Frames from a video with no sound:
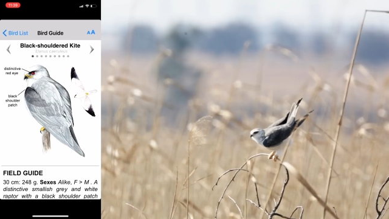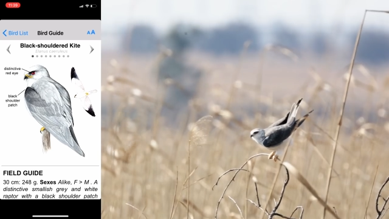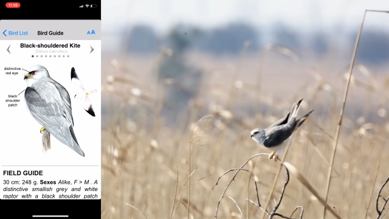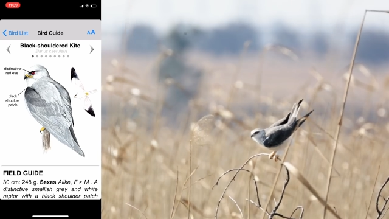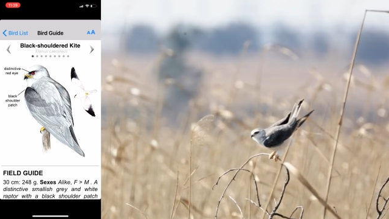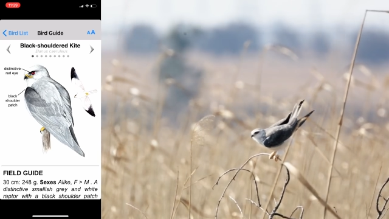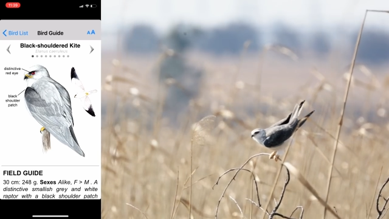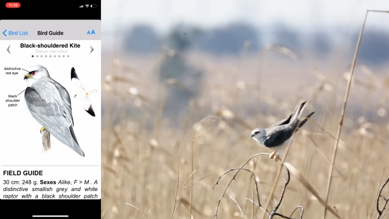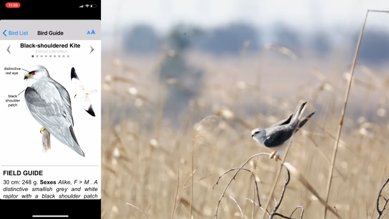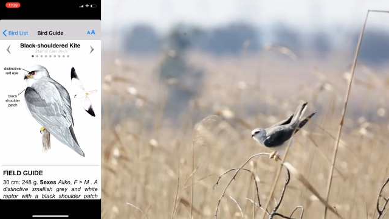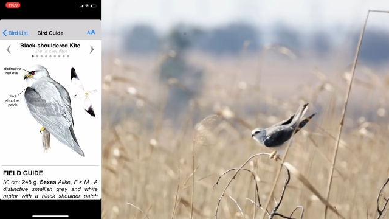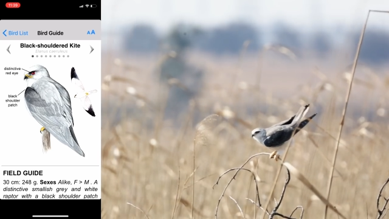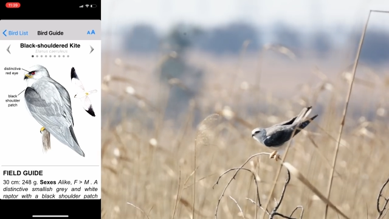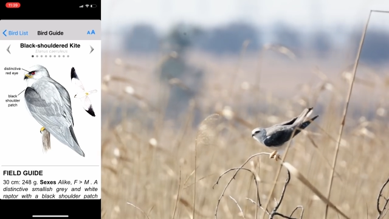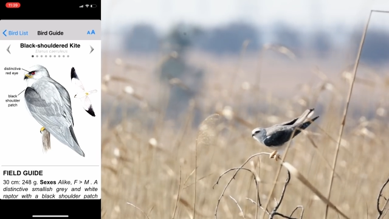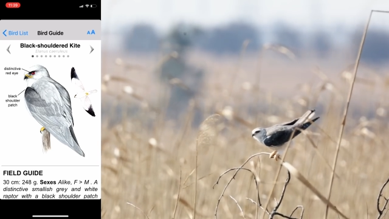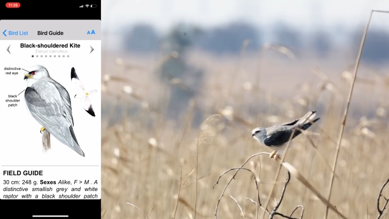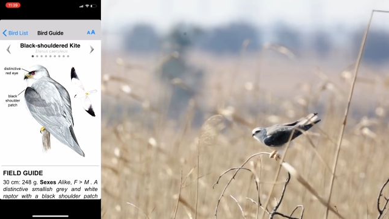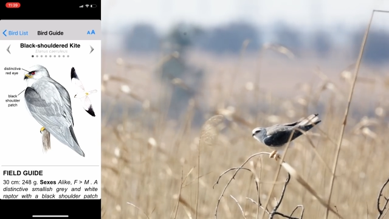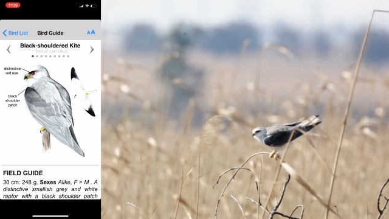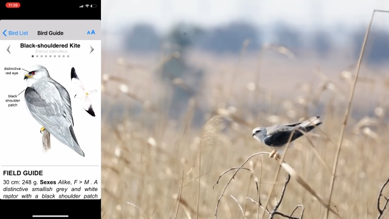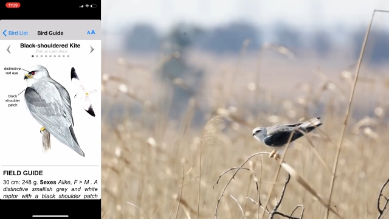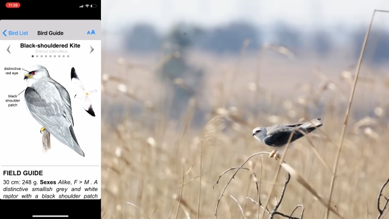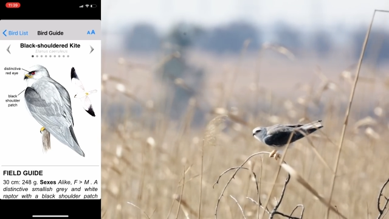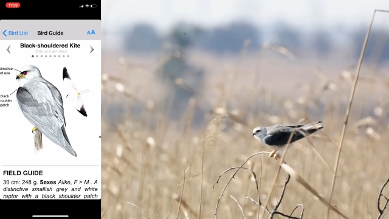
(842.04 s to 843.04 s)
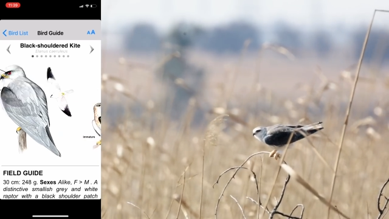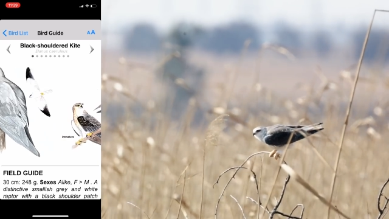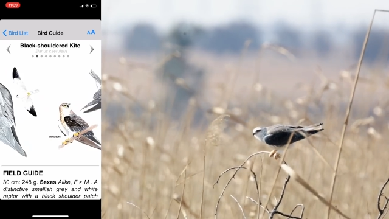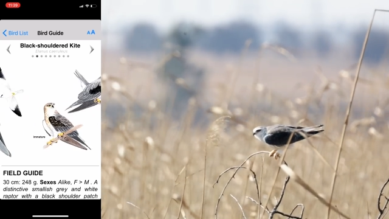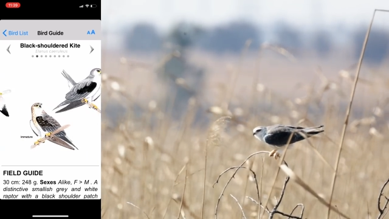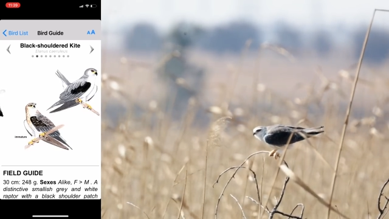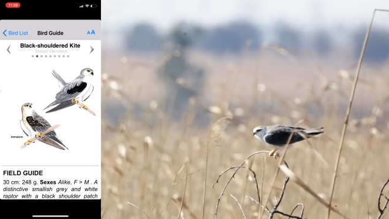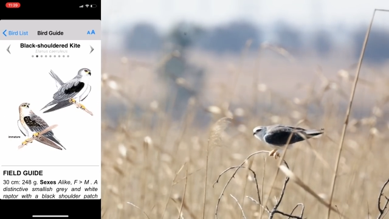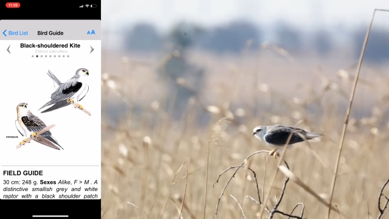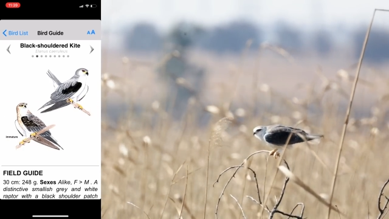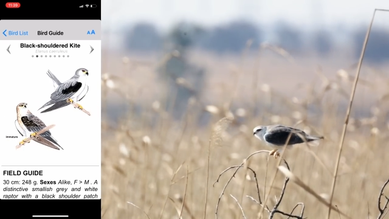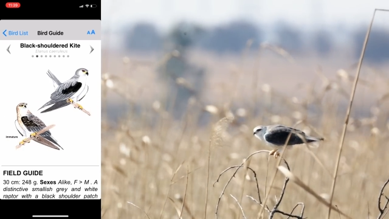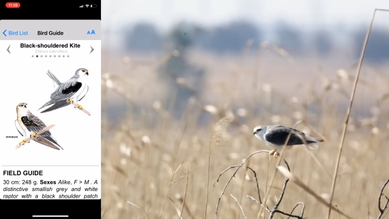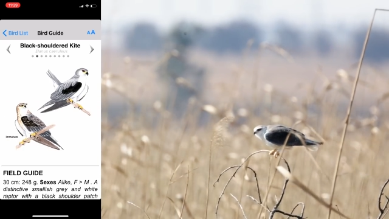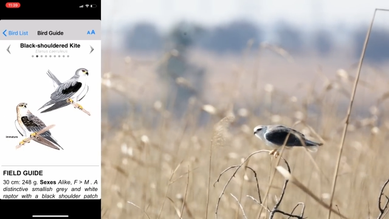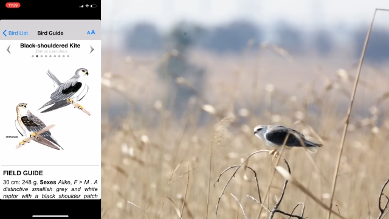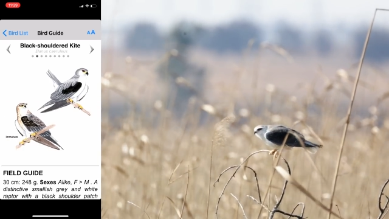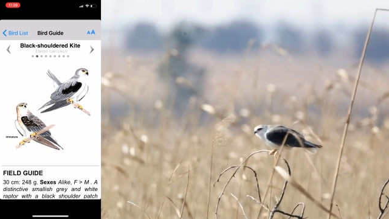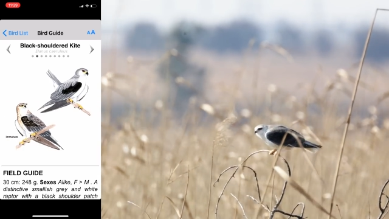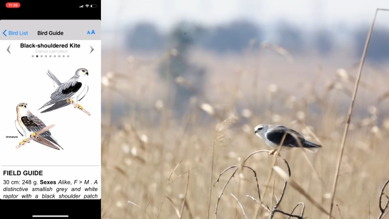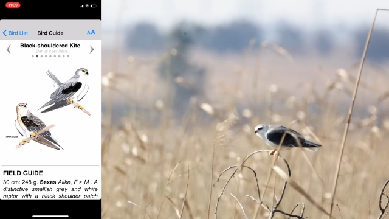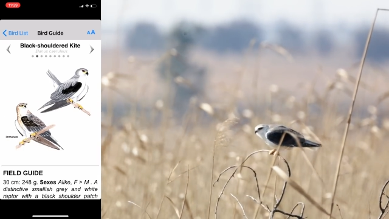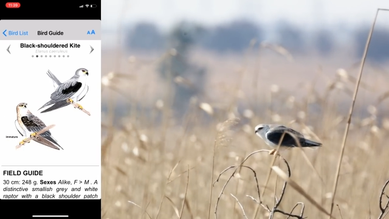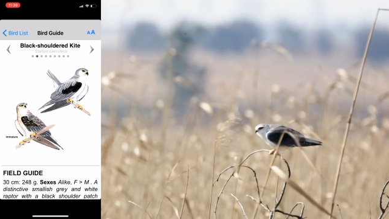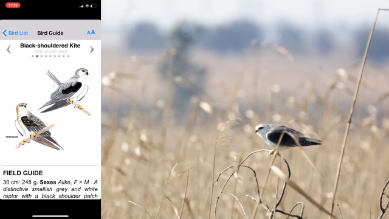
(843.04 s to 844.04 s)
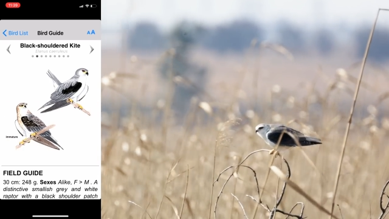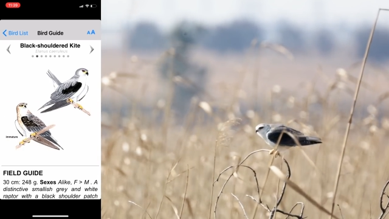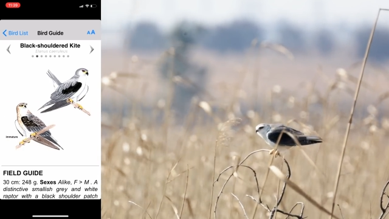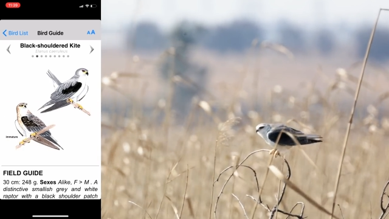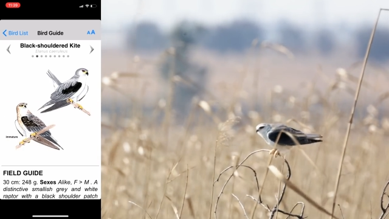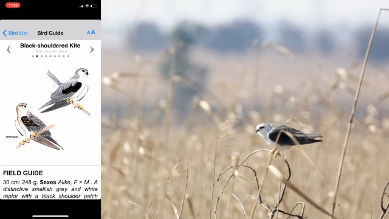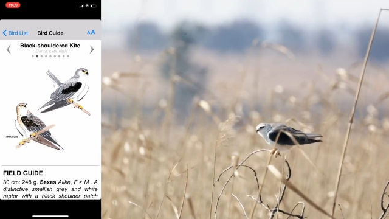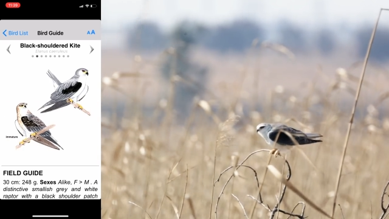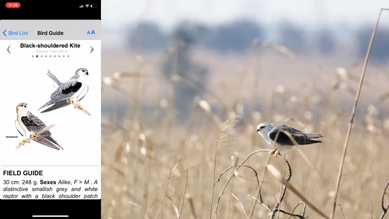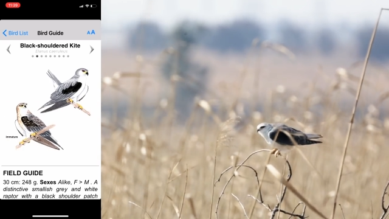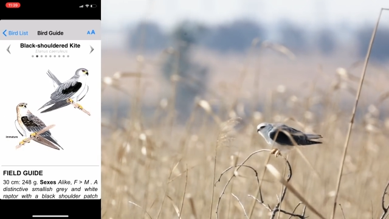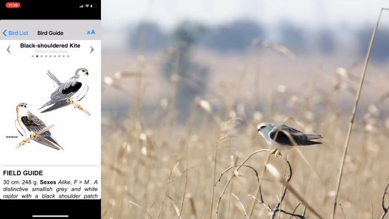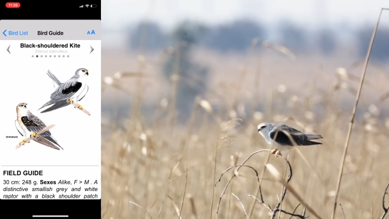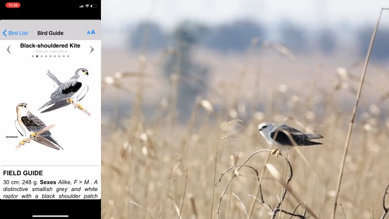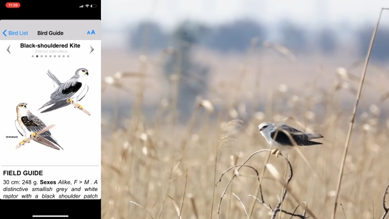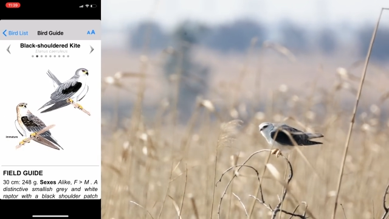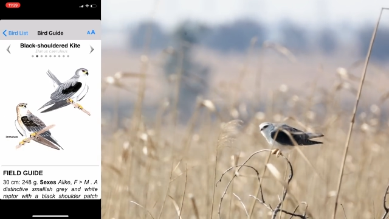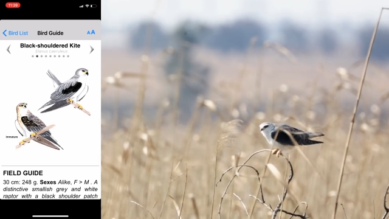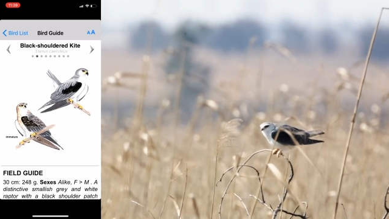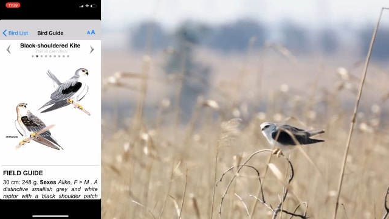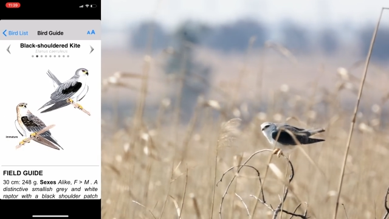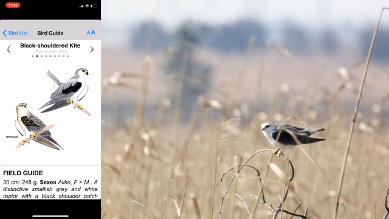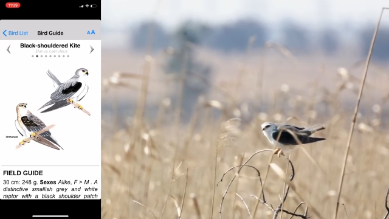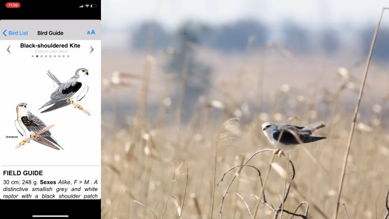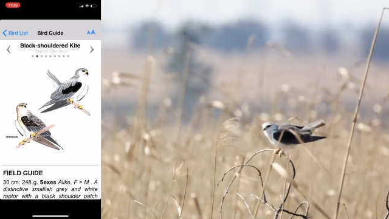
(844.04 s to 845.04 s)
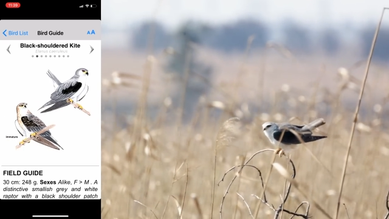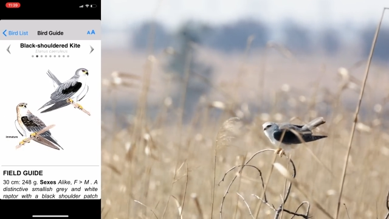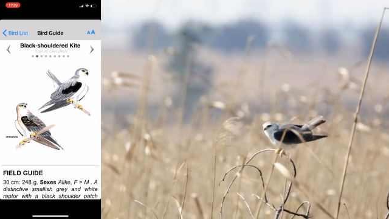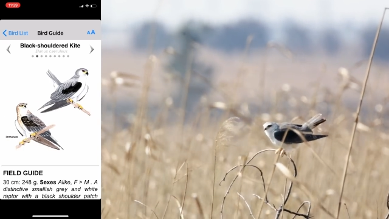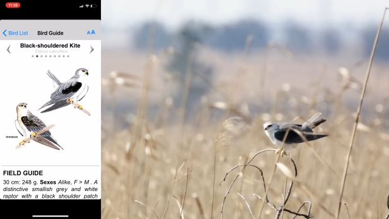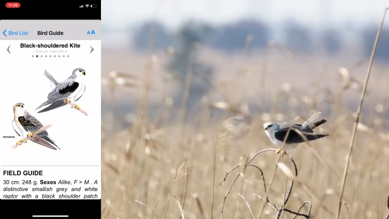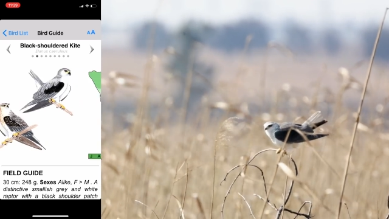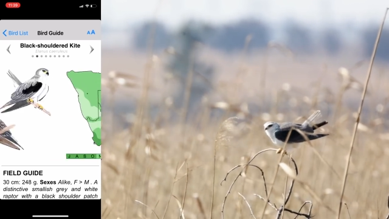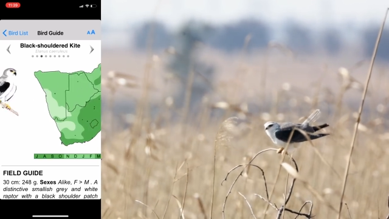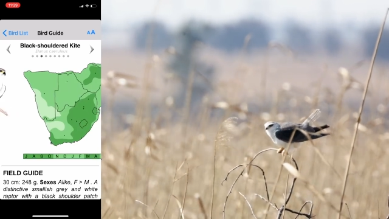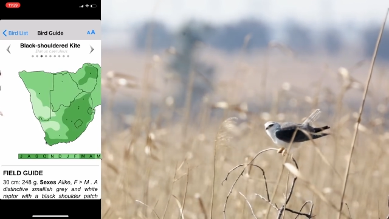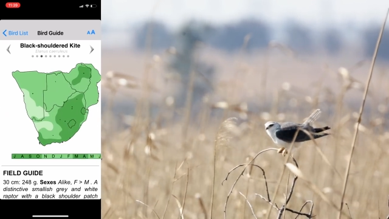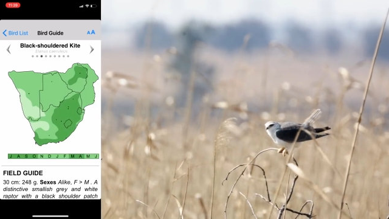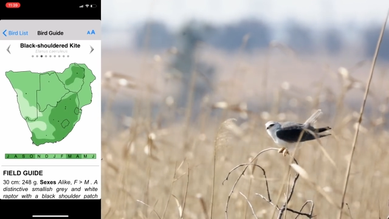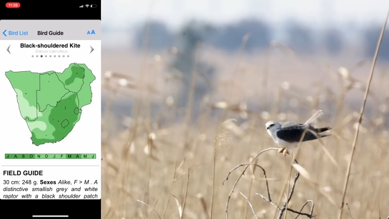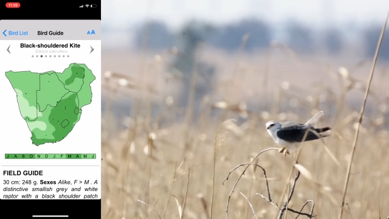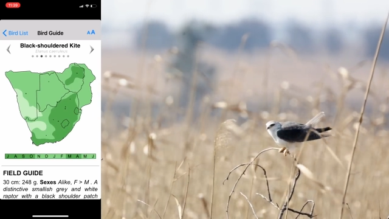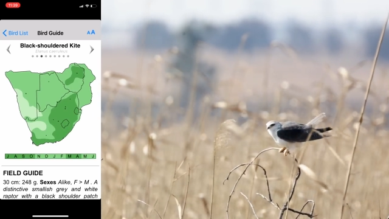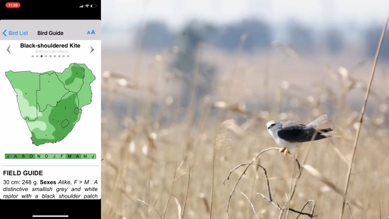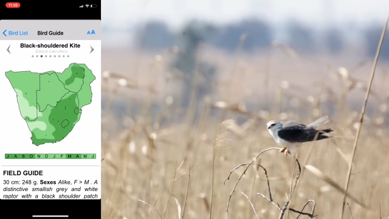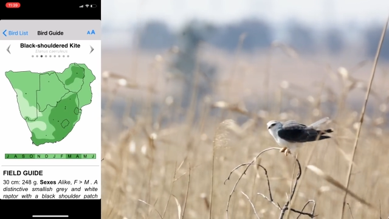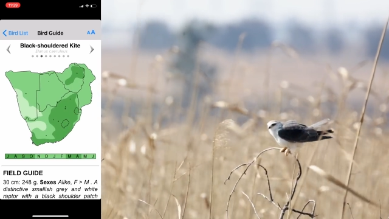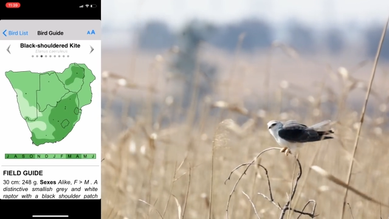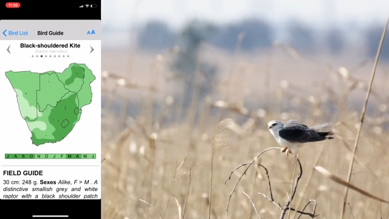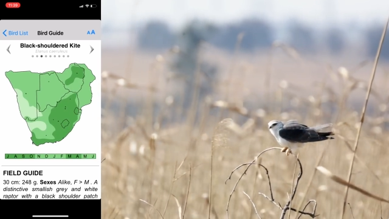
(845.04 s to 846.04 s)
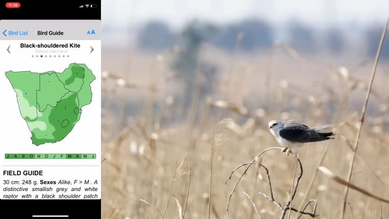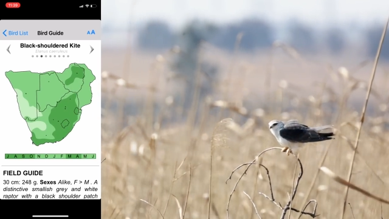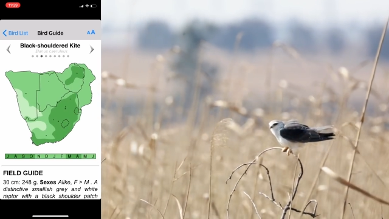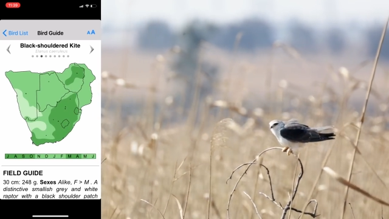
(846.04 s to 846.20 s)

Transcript: [unreadable: no face in view]